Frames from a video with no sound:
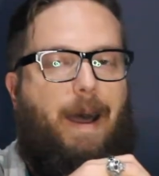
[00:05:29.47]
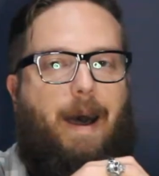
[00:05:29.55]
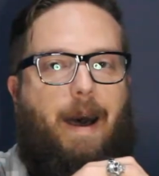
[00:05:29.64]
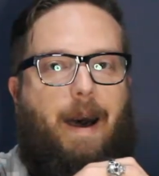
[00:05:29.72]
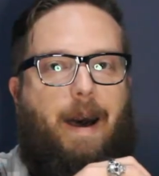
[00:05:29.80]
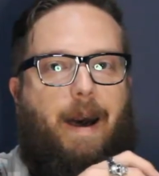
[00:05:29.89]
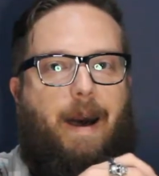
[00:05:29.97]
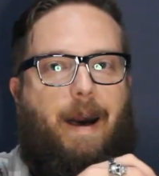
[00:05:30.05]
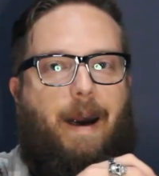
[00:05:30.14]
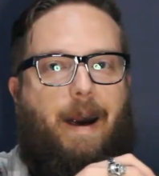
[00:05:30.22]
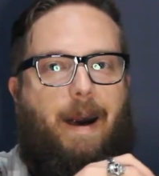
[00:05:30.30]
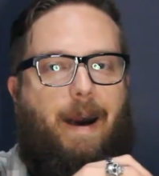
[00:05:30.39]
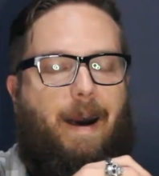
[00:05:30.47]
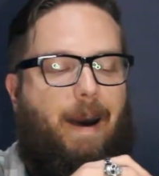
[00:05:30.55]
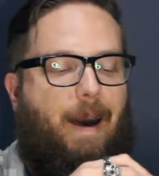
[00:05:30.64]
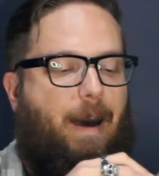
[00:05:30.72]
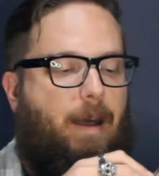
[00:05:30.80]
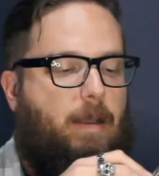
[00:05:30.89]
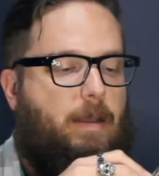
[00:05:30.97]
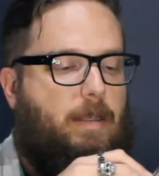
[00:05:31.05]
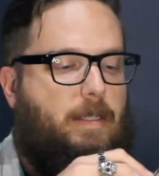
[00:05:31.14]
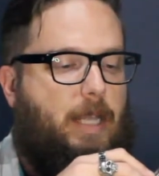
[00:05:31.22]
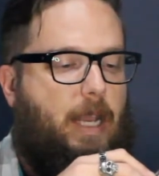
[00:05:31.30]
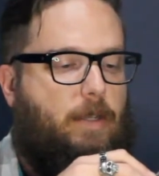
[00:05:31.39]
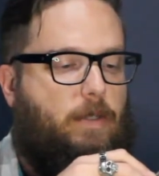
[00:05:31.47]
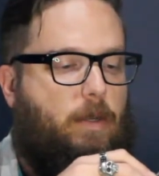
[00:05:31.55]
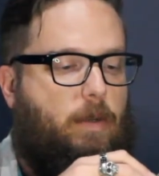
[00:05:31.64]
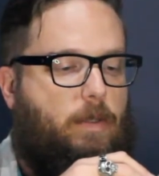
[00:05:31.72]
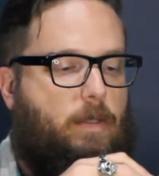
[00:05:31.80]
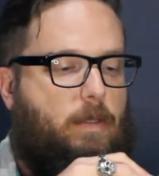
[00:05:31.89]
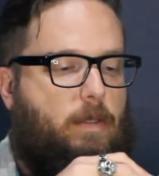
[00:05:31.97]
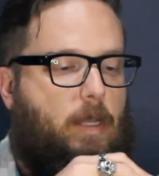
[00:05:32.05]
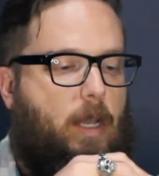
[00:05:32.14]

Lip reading: Ha ha ha ha ha. Dad jokes.